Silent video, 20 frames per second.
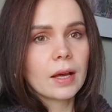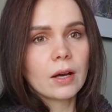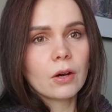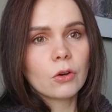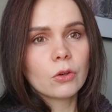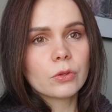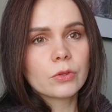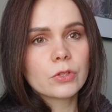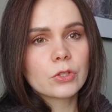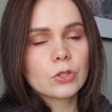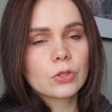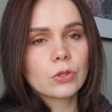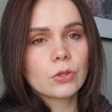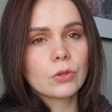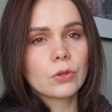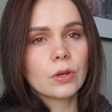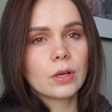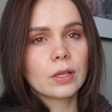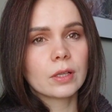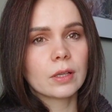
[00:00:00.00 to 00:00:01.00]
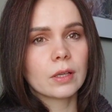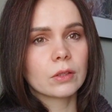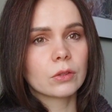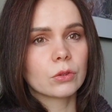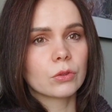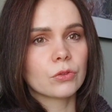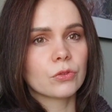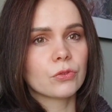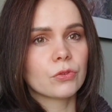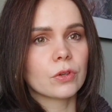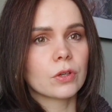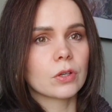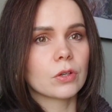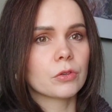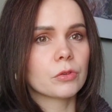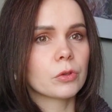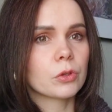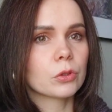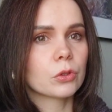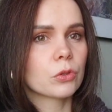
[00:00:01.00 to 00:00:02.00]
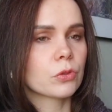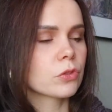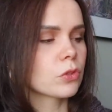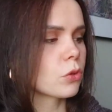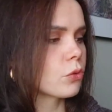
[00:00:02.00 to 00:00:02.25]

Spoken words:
Also a lot of photos